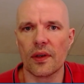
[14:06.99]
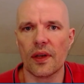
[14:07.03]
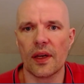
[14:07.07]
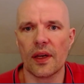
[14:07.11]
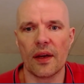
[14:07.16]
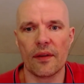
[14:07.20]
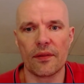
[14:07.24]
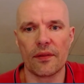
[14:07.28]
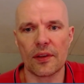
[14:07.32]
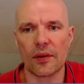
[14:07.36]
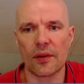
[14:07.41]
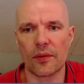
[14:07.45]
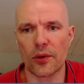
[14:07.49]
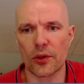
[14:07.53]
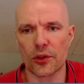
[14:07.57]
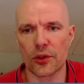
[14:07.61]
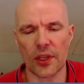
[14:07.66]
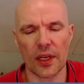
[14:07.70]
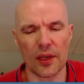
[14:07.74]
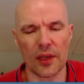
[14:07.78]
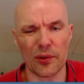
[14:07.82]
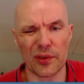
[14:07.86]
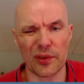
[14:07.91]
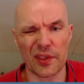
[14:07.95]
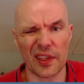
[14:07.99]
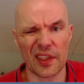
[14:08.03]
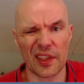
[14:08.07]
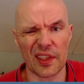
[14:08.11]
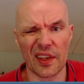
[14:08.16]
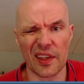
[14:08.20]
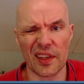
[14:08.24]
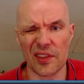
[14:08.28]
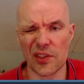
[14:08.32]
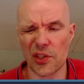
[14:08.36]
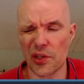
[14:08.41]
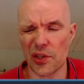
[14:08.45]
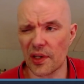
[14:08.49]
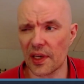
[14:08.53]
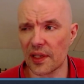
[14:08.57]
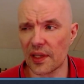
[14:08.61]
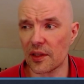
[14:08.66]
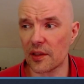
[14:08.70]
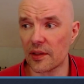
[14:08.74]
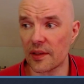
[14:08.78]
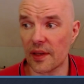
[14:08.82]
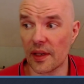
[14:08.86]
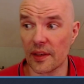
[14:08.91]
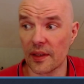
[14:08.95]
Afterwards I looked at the engine
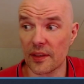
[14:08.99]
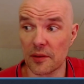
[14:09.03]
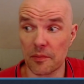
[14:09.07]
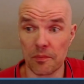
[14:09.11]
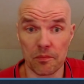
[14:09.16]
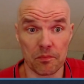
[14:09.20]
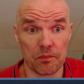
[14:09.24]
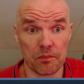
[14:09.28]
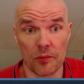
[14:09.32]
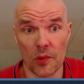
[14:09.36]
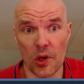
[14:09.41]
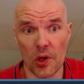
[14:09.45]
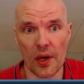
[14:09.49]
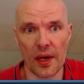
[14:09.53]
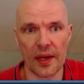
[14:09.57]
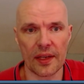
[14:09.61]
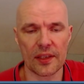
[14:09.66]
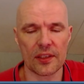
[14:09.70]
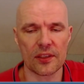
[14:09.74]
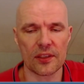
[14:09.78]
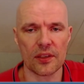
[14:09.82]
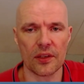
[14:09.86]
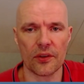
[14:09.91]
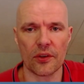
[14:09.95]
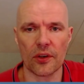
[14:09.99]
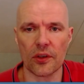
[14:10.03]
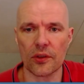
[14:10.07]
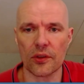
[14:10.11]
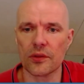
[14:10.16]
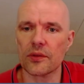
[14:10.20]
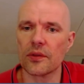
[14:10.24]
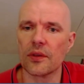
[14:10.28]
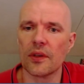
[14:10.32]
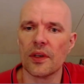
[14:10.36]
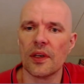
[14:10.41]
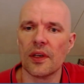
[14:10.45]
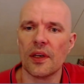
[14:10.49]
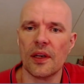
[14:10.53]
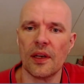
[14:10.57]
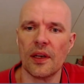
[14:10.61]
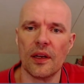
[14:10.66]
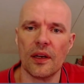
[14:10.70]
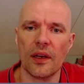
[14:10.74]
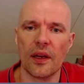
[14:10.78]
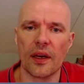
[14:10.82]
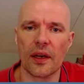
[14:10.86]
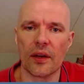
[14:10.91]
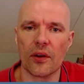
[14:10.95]
and says, nah, it's zeros,
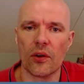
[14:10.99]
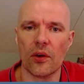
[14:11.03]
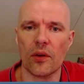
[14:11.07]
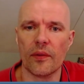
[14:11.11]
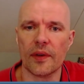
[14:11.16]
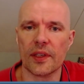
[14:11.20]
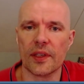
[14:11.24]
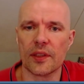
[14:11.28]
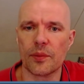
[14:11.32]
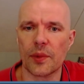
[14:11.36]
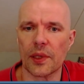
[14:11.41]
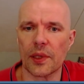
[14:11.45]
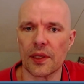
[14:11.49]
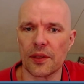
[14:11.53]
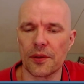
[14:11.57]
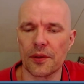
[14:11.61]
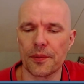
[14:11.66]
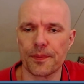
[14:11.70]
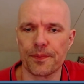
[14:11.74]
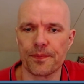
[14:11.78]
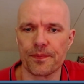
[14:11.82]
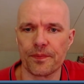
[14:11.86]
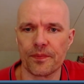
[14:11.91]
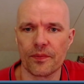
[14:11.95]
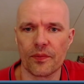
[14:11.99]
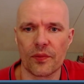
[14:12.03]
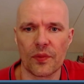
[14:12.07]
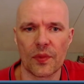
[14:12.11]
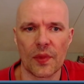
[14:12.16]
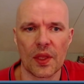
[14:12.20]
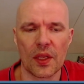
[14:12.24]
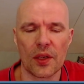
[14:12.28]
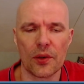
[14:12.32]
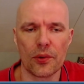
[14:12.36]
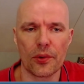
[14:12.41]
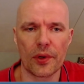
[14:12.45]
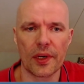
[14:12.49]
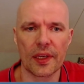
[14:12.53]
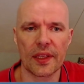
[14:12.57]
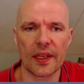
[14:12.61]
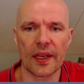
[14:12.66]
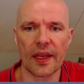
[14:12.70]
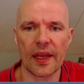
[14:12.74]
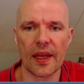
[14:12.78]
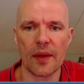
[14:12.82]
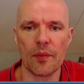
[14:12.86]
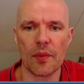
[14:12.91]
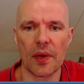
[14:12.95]
like always. But during the
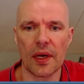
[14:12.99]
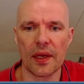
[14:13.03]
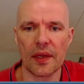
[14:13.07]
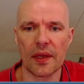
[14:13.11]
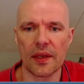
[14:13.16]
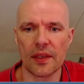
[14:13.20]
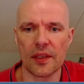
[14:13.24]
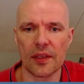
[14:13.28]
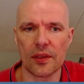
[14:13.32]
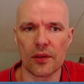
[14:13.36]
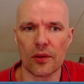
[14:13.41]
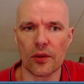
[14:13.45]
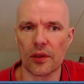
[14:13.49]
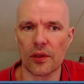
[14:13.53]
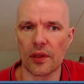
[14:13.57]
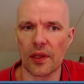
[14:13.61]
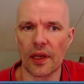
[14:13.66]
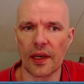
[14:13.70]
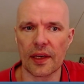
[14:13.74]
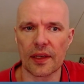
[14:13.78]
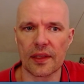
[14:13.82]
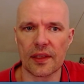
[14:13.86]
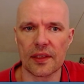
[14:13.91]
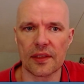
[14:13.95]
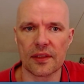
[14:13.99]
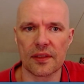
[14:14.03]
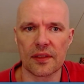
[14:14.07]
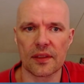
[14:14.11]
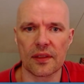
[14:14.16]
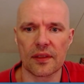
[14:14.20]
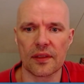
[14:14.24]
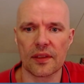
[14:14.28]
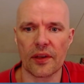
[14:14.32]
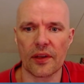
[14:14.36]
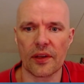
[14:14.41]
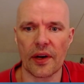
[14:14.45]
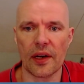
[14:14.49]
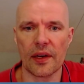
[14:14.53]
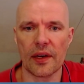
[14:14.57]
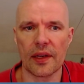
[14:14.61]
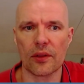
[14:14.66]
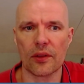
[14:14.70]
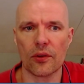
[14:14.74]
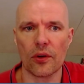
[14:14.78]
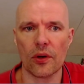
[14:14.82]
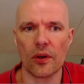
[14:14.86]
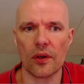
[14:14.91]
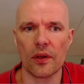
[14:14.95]
game I did not like this trend
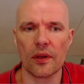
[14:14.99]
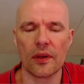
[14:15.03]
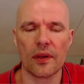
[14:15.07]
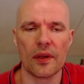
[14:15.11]
at all.